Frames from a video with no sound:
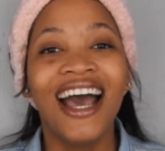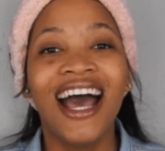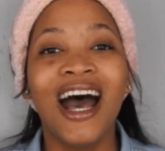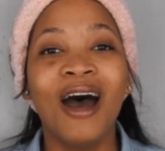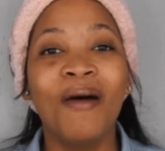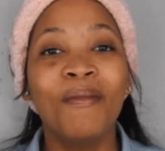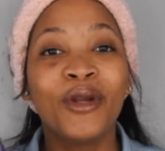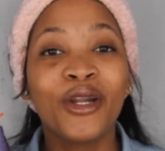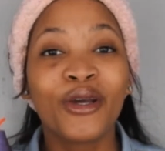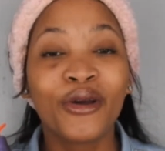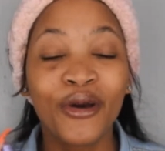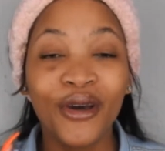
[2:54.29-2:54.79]

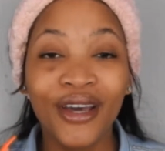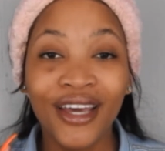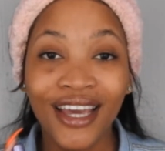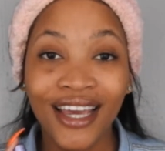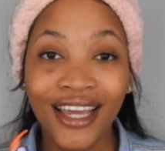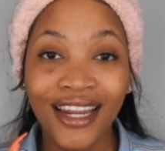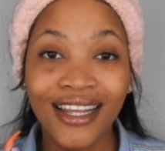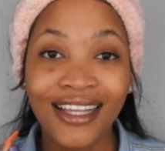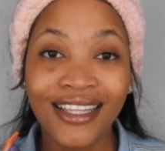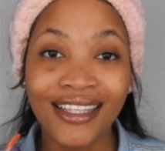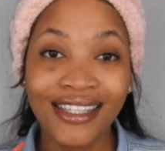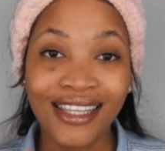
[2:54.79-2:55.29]
I'm gonna go
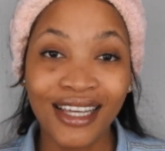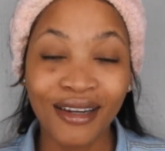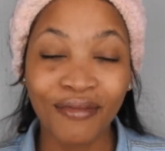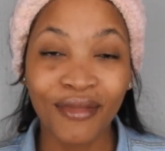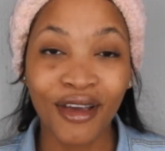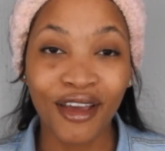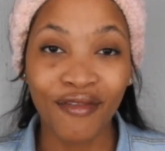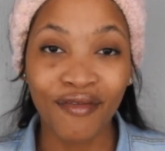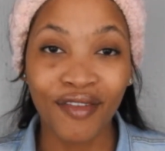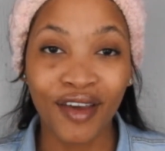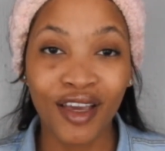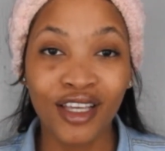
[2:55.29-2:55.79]
ahead and set
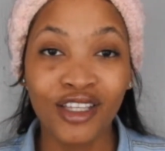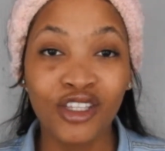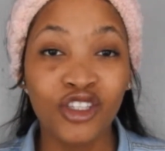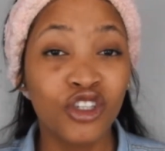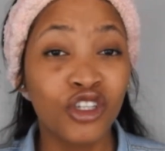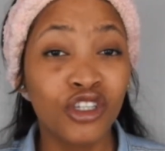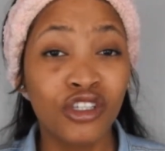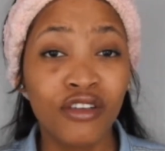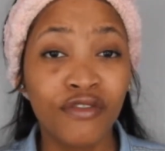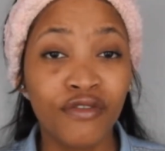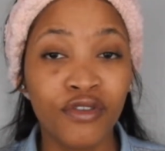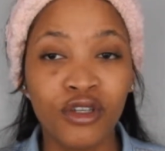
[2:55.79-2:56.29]
my face,
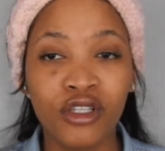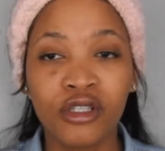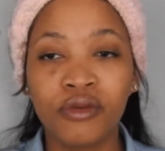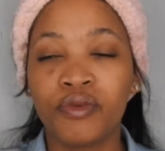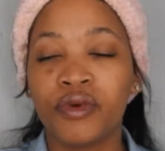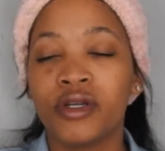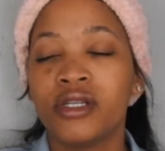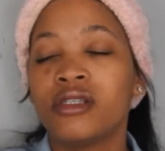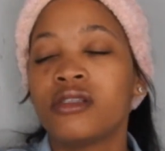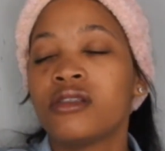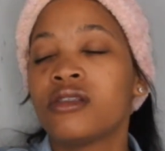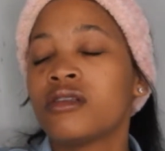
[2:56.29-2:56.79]
just a few
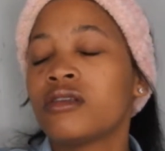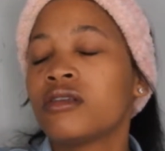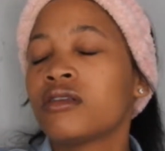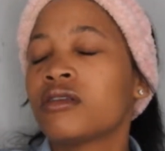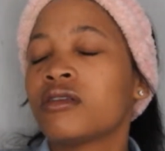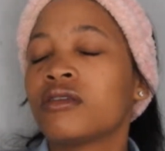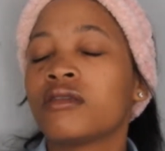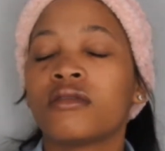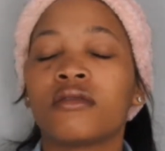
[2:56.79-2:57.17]
spritz.